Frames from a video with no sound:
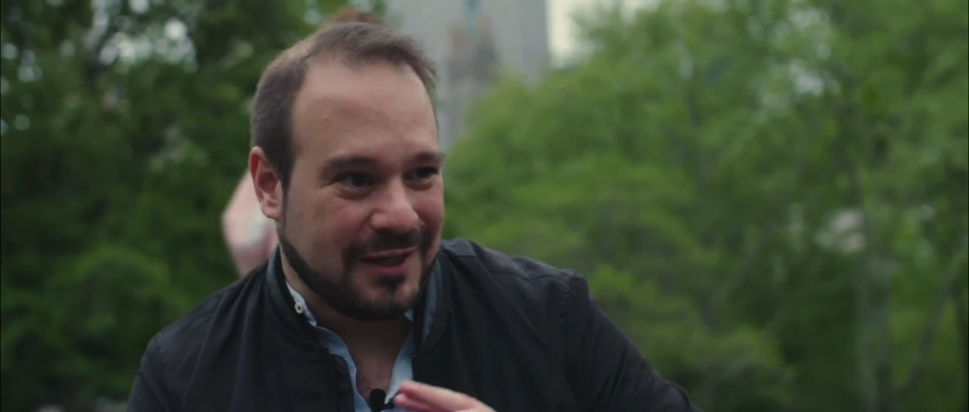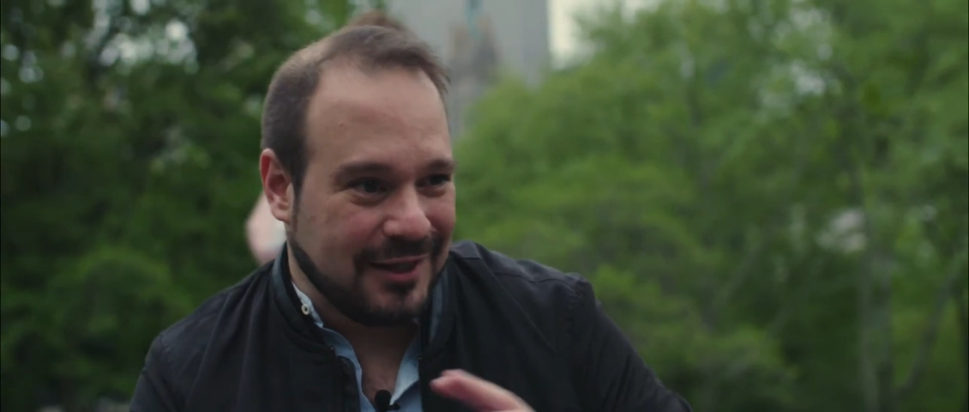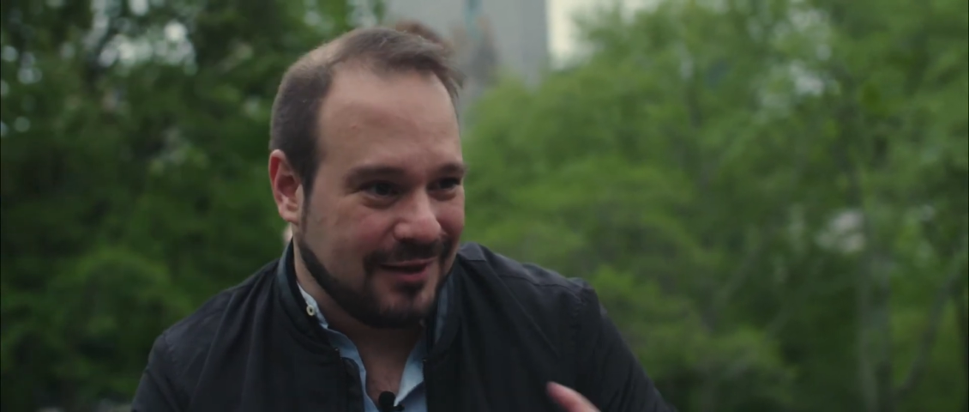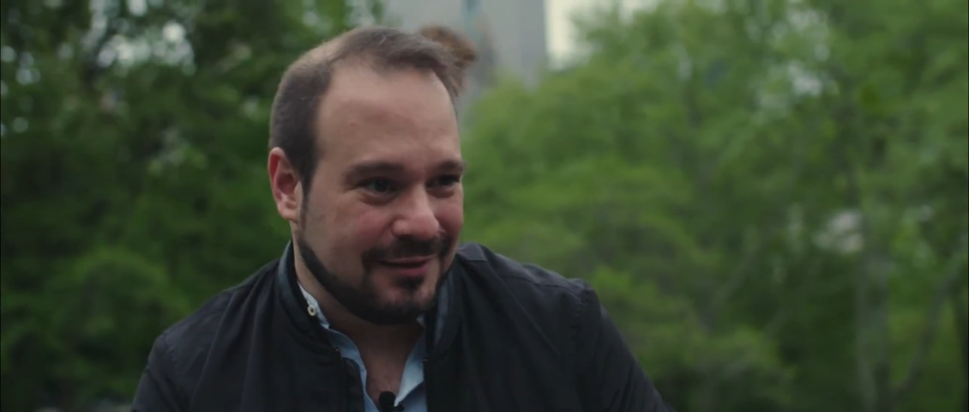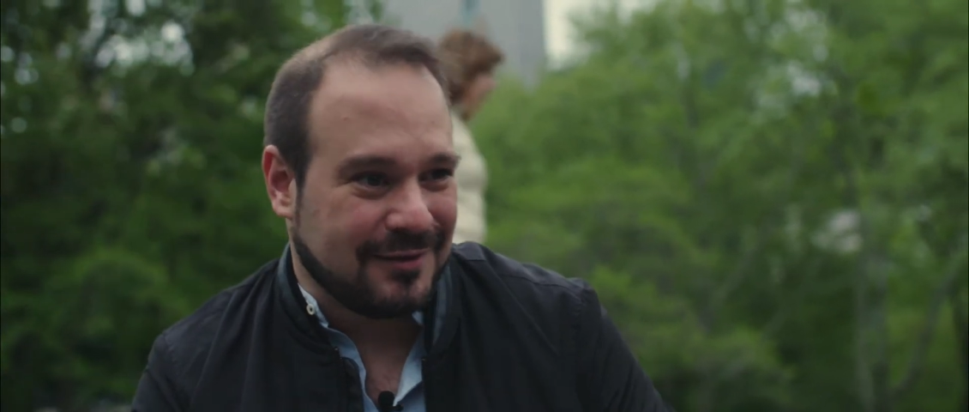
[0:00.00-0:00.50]

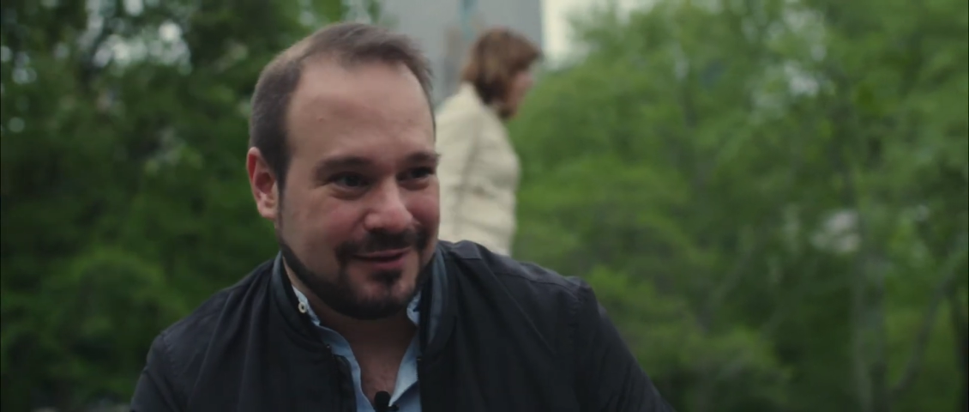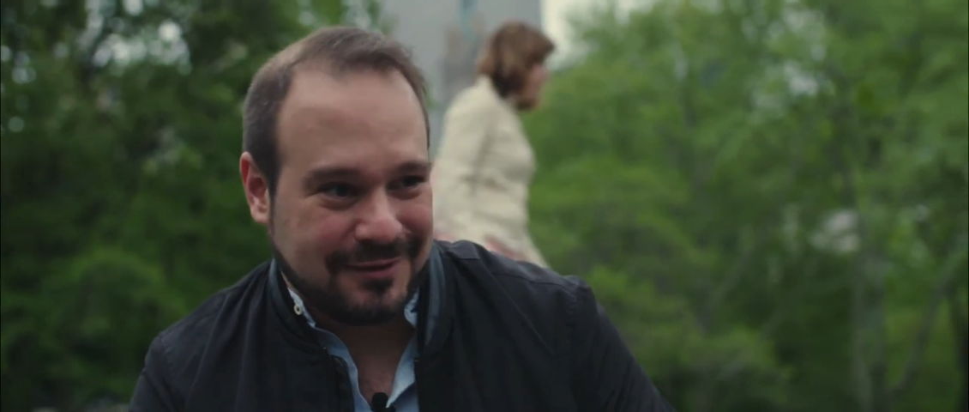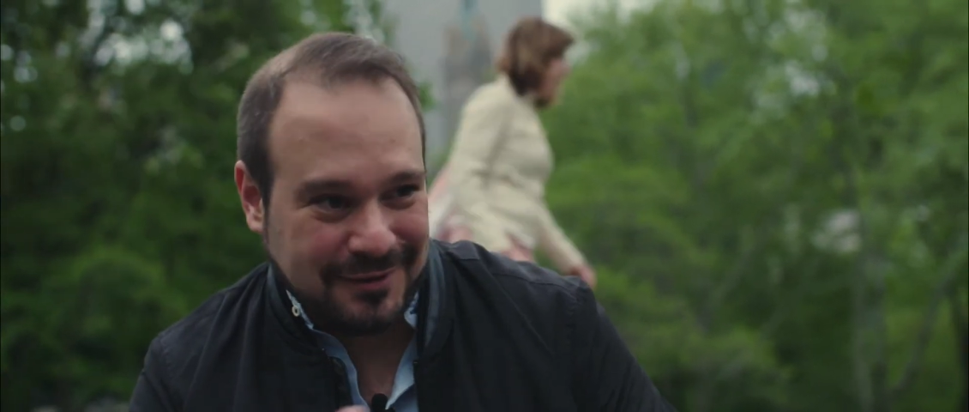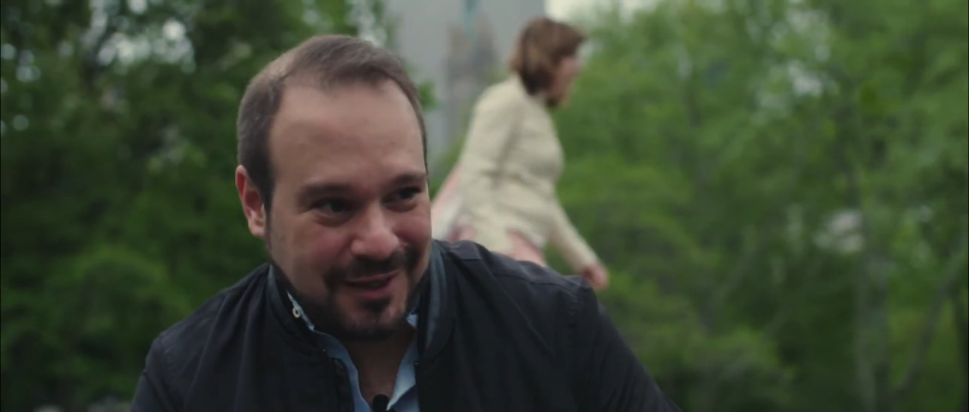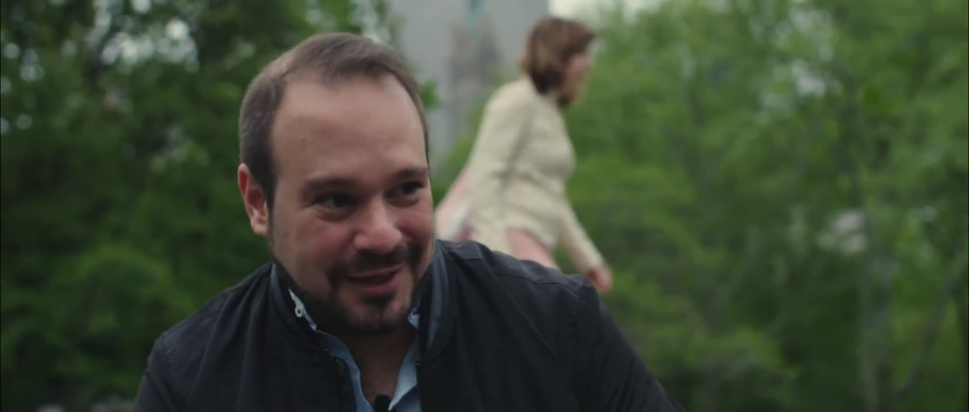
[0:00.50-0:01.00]
ideals and
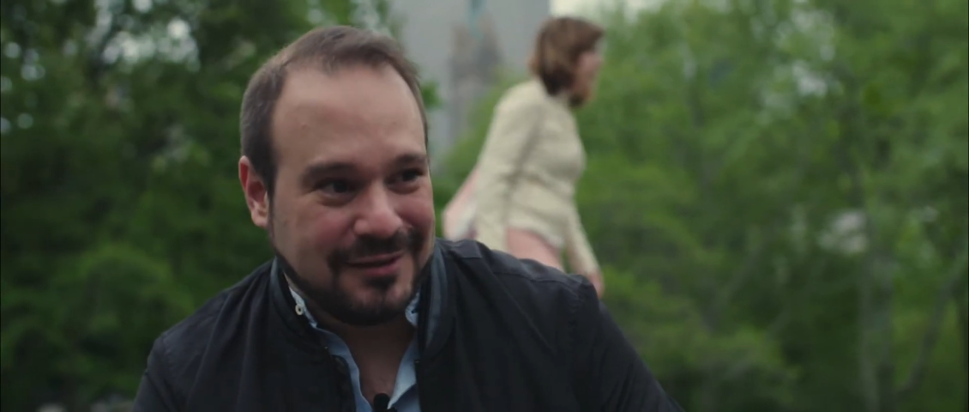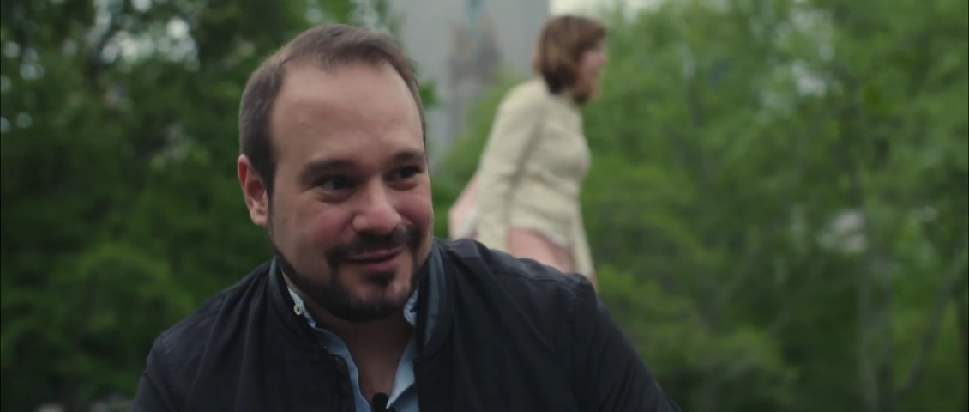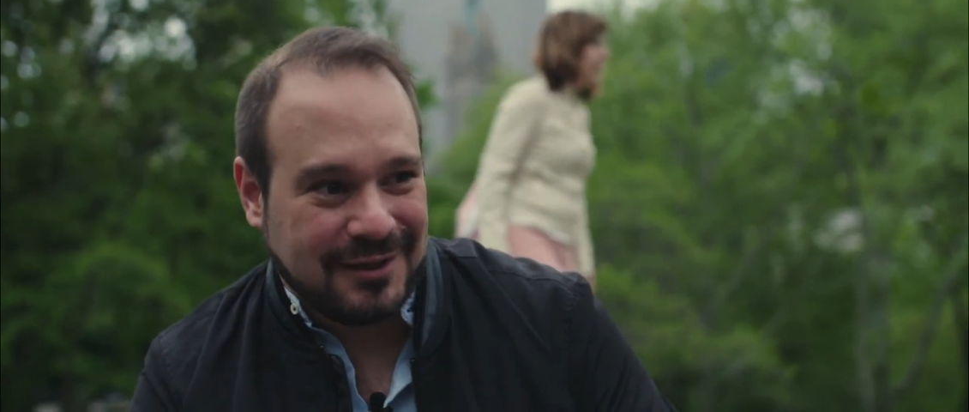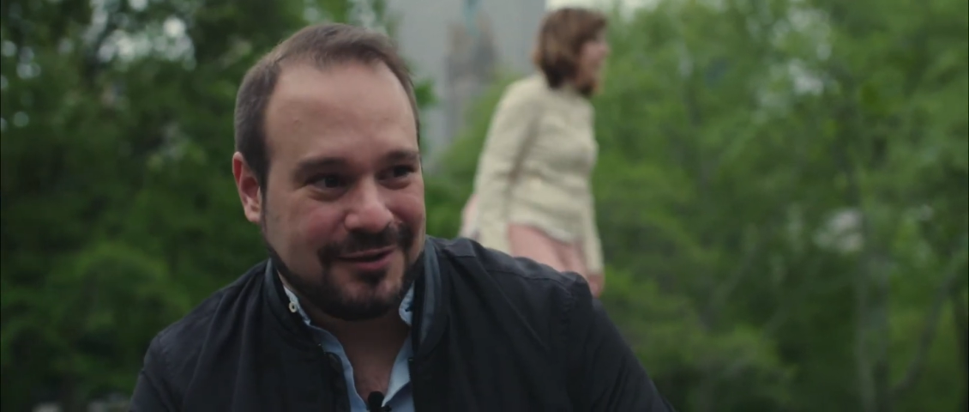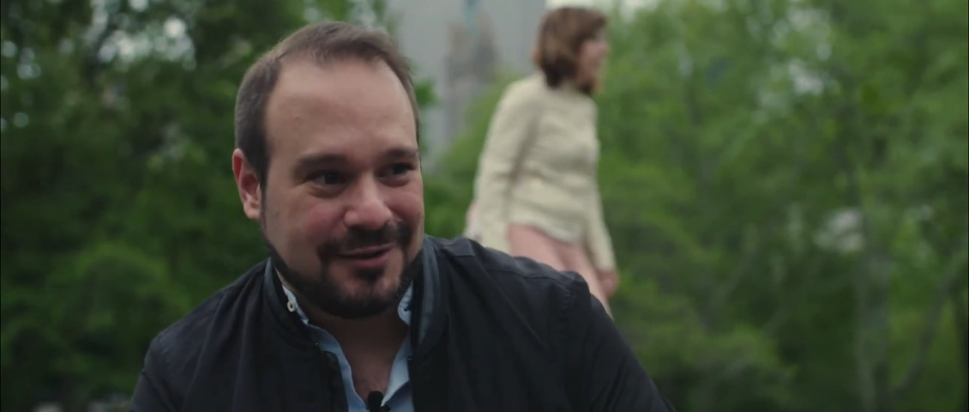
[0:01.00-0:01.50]

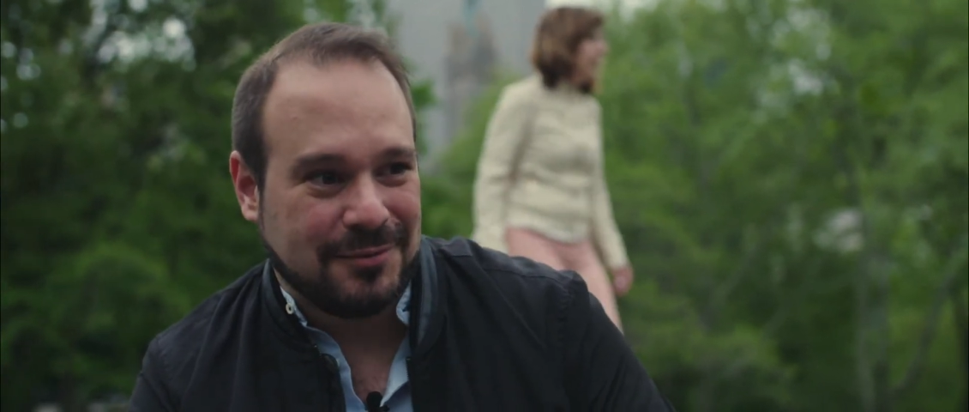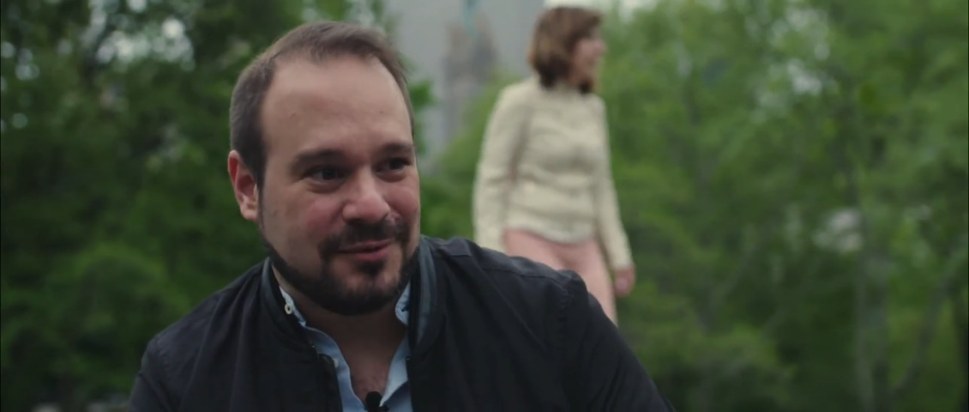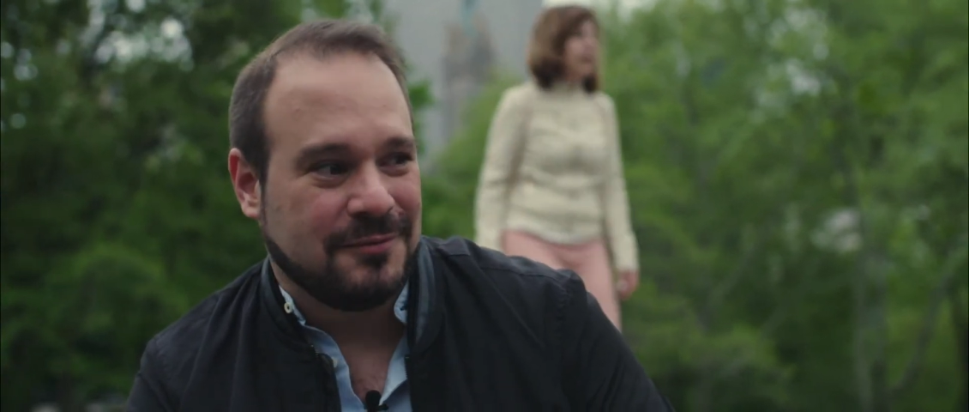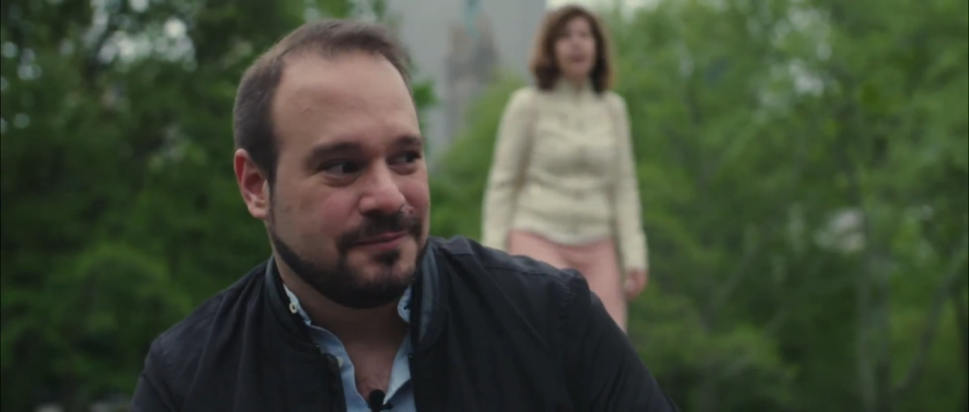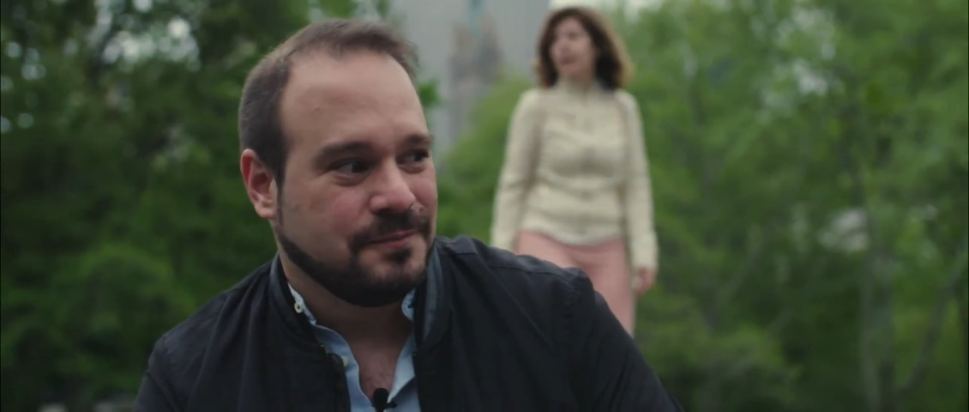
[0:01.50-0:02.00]

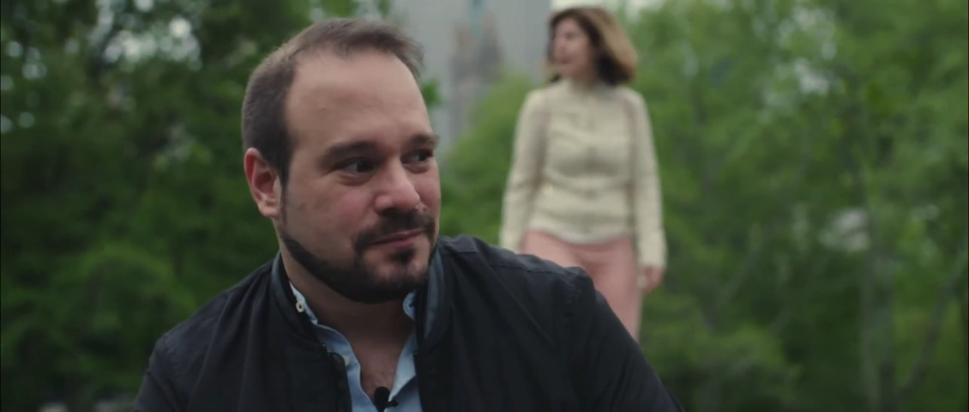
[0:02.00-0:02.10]
incentives.